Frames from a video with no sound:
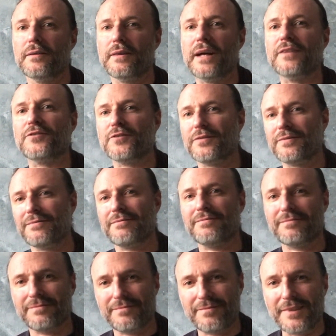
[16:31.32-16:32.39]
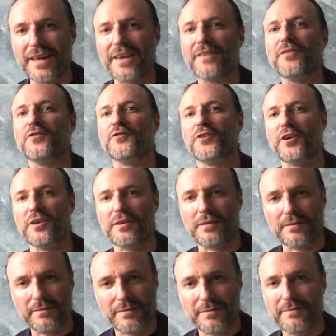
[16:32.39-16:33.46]
That's like the
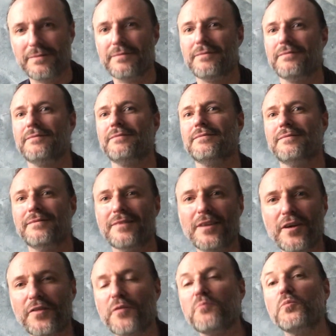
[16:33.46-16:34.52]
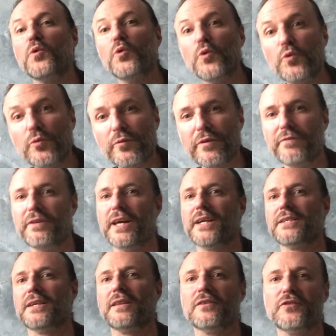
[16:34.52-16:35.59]
sun, like the moon
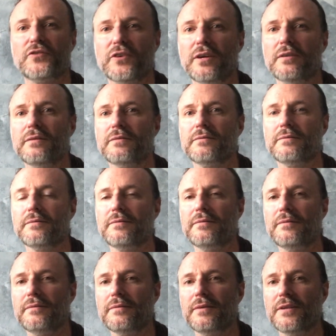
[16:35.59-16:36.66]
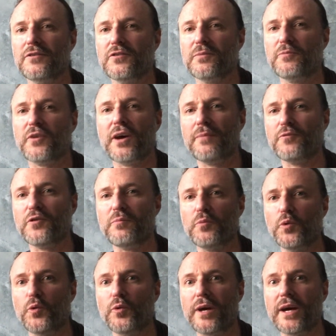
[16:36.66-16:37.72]
reflecting the sun. And sometimes the
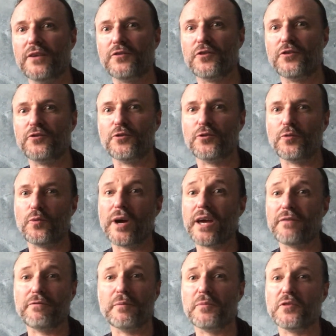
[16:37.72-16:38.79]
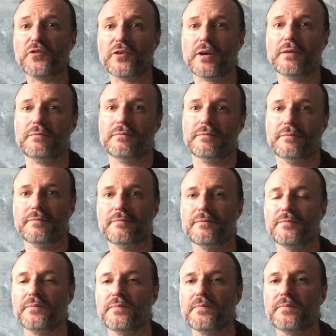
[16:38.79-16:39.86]
moon has to turn away from the sun
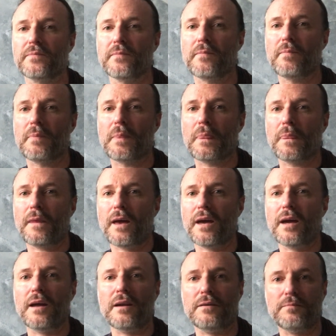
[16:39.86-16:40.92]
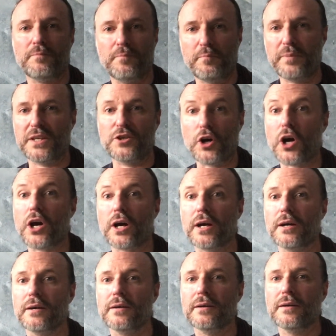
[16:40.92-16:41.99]
and be dark